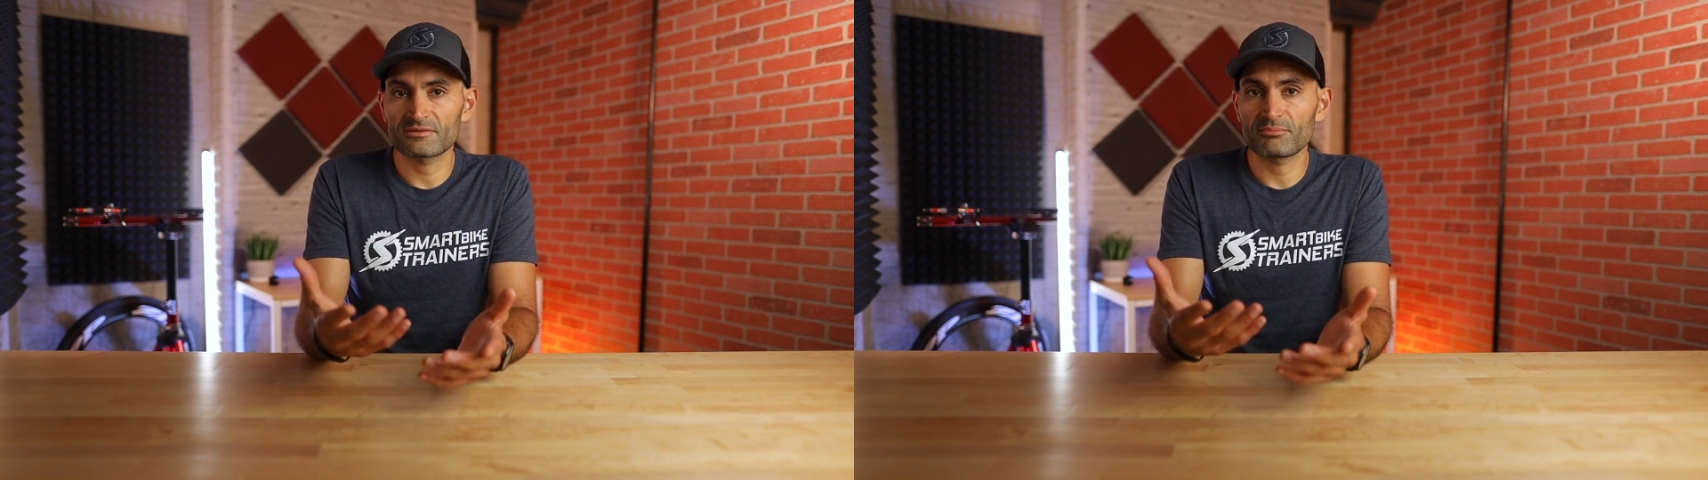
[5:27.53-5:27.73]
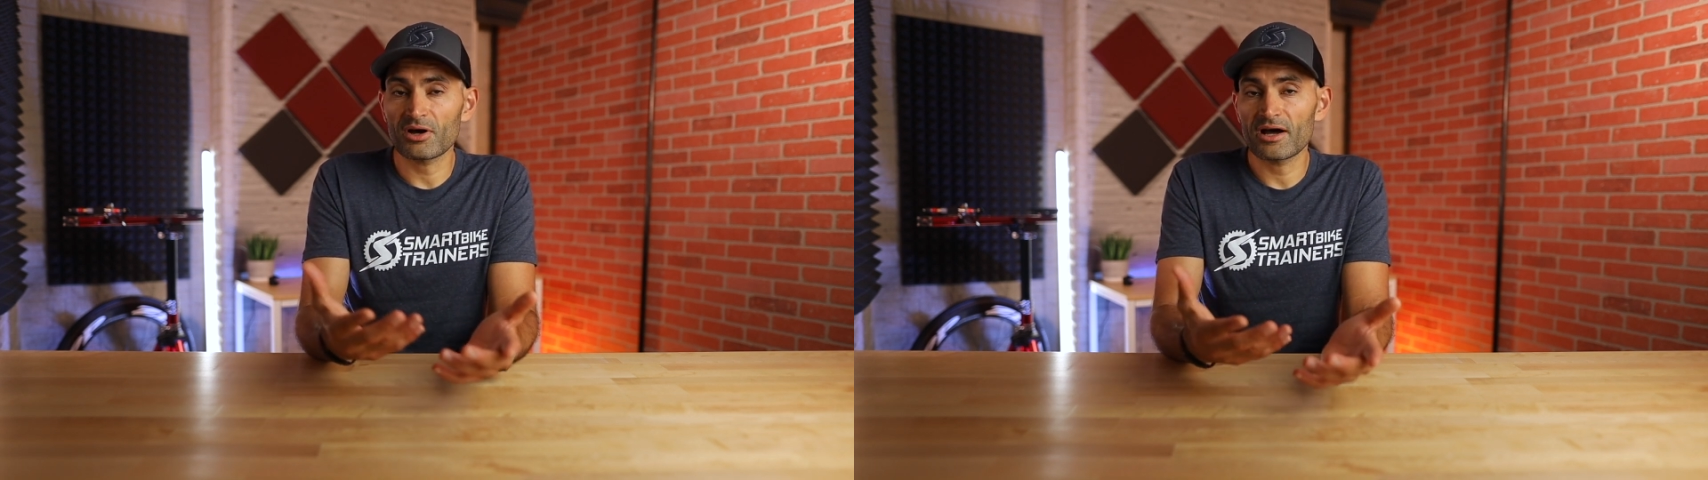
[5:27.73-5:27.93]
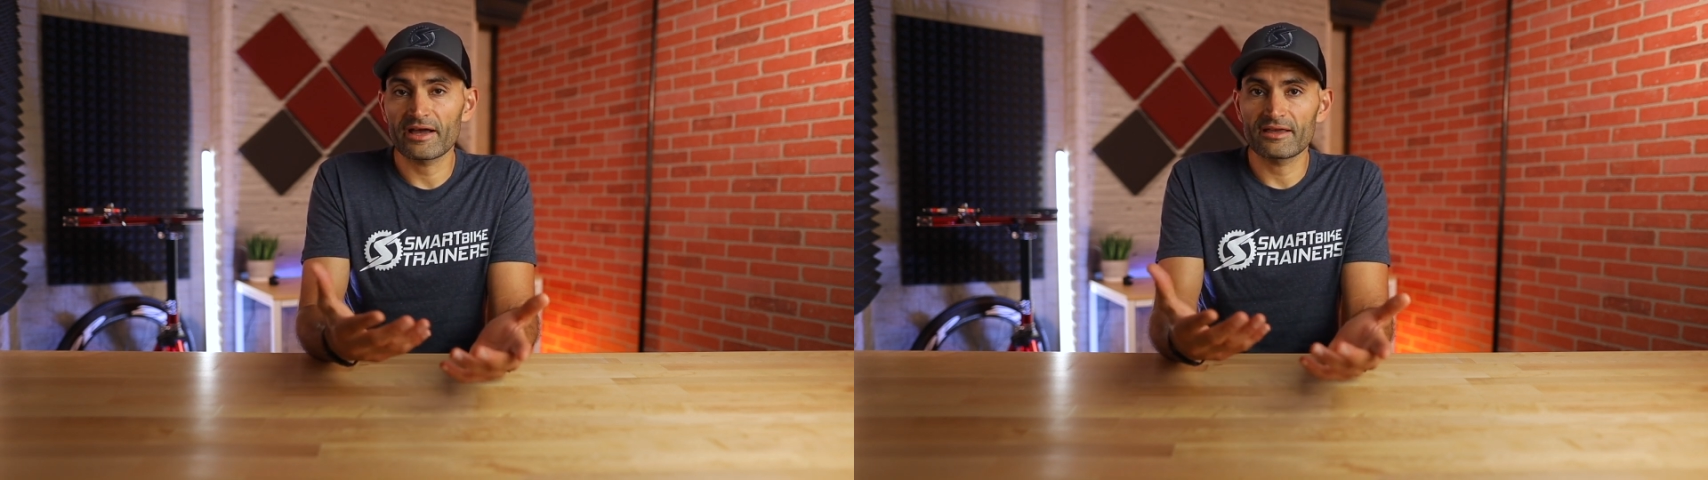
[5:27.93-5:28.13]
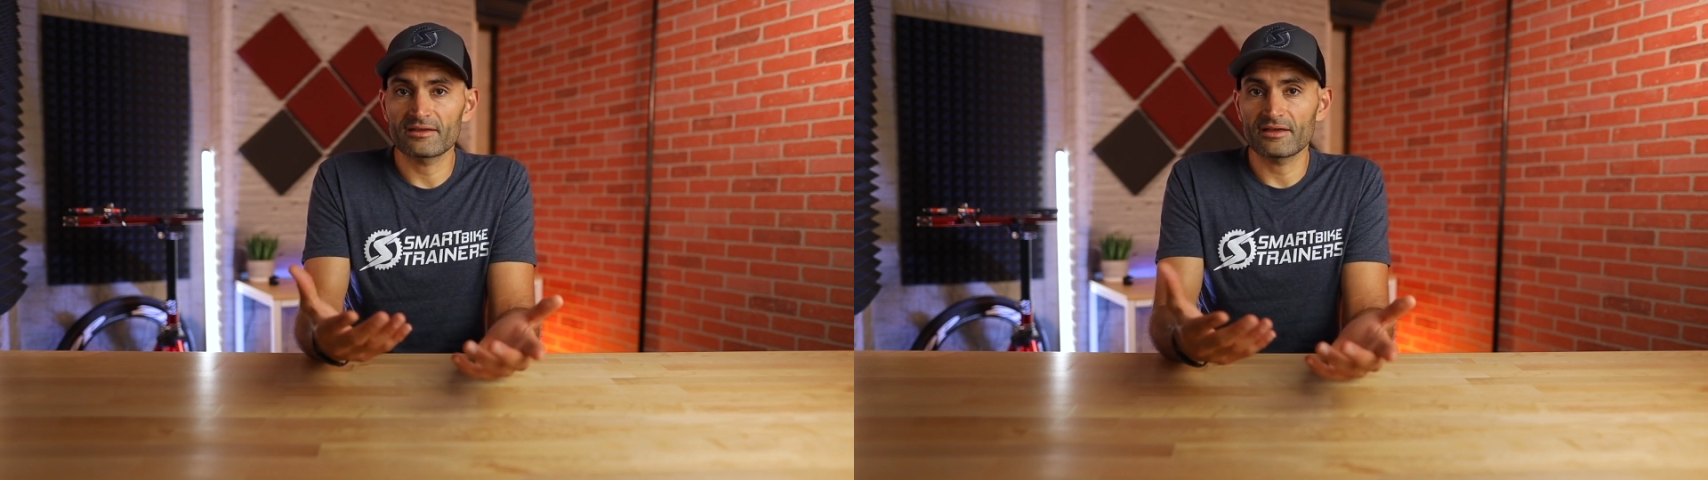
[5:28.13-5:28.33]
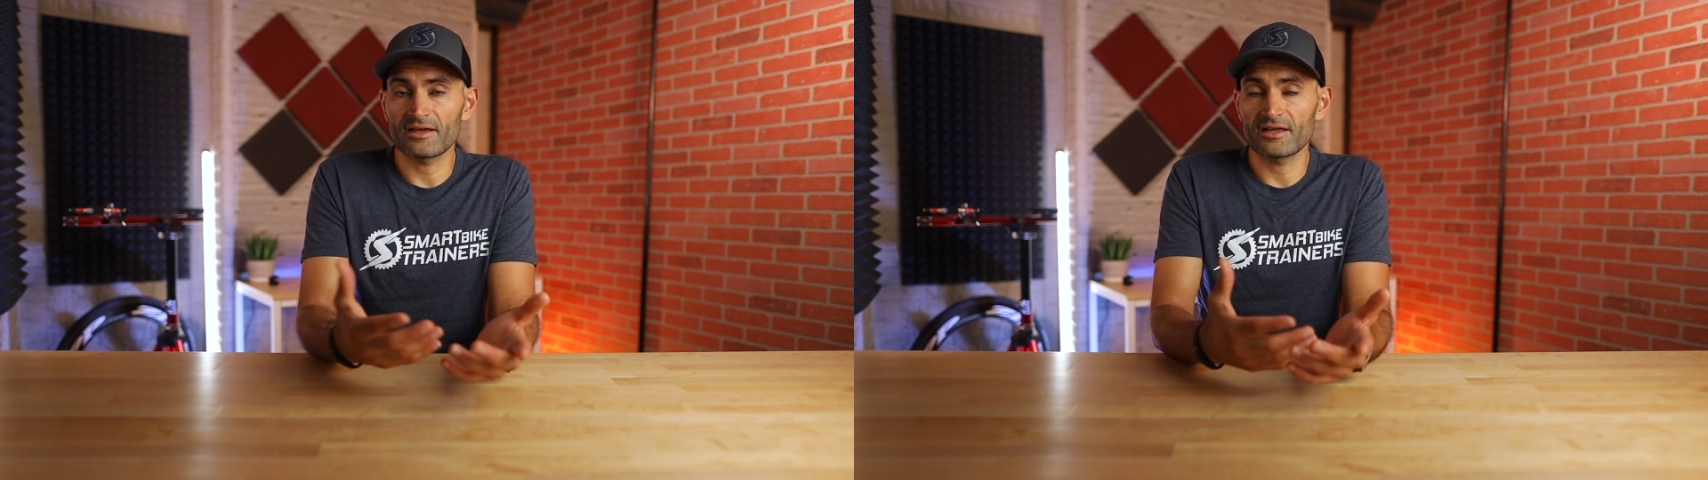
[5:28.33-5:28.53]

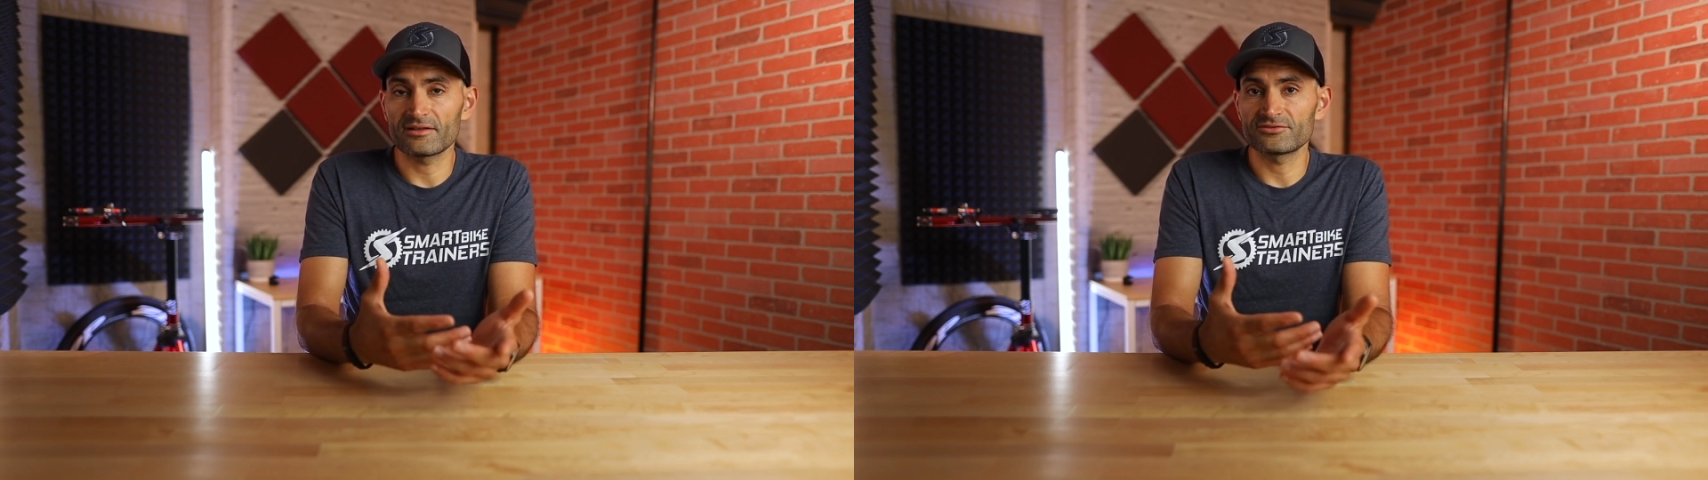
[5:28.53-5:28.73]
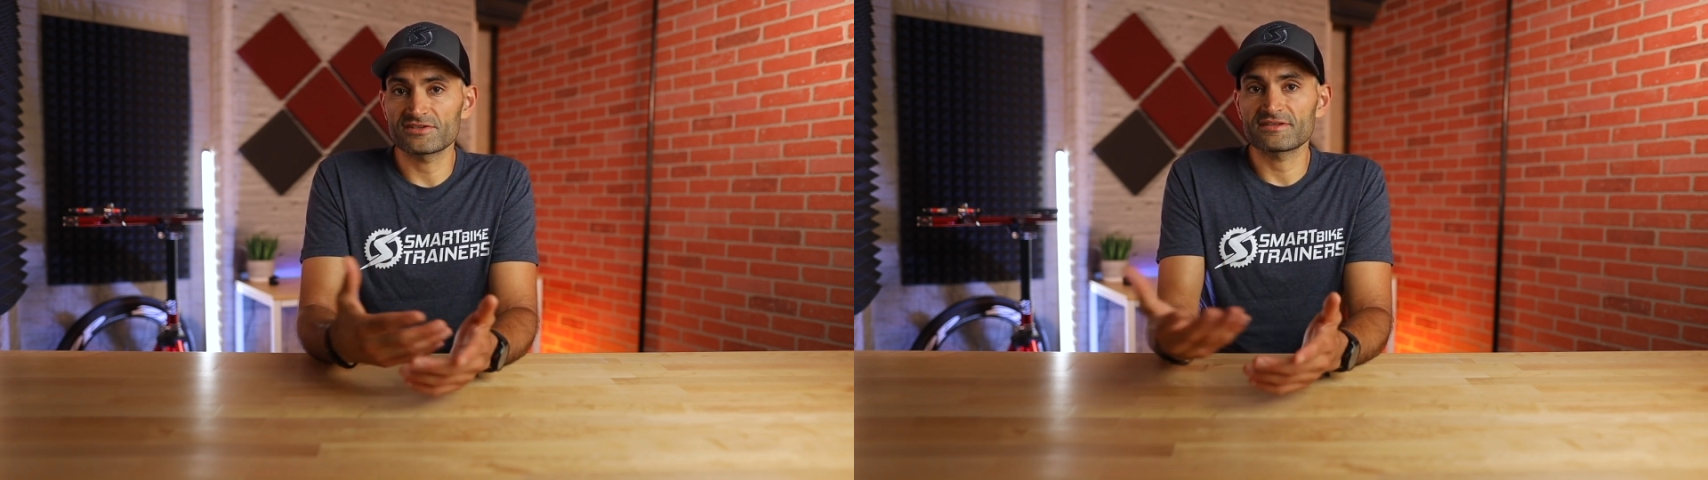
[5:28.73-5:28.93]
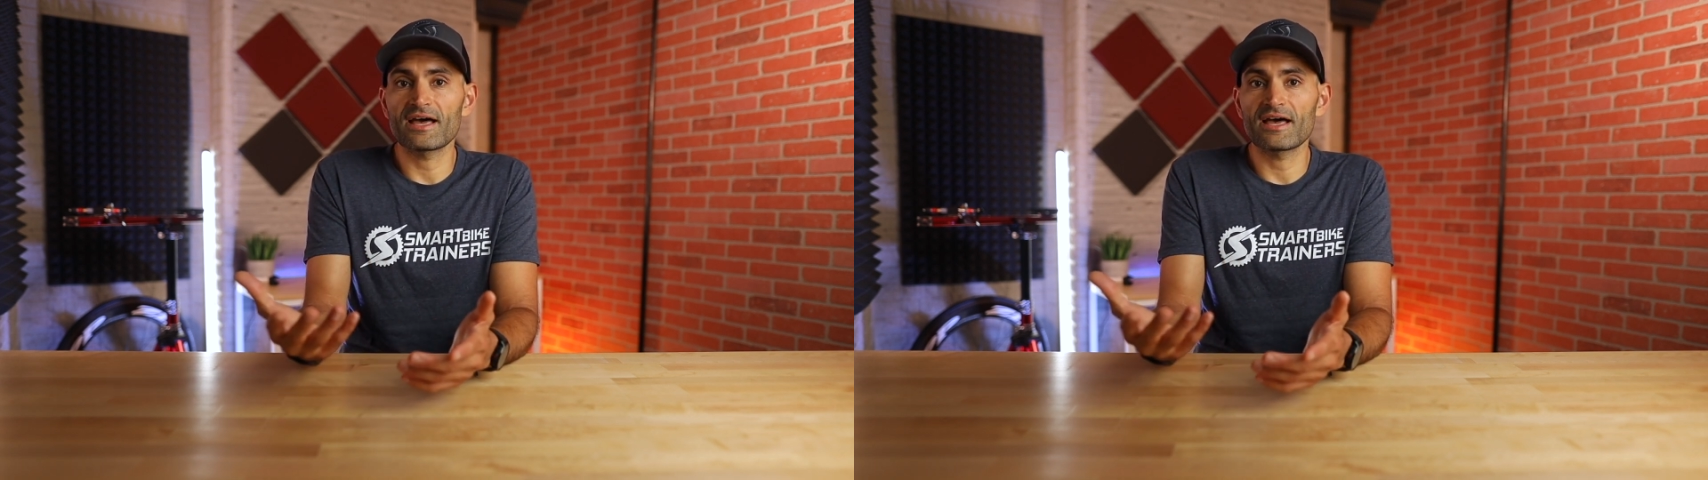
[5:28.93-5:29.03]
buy and just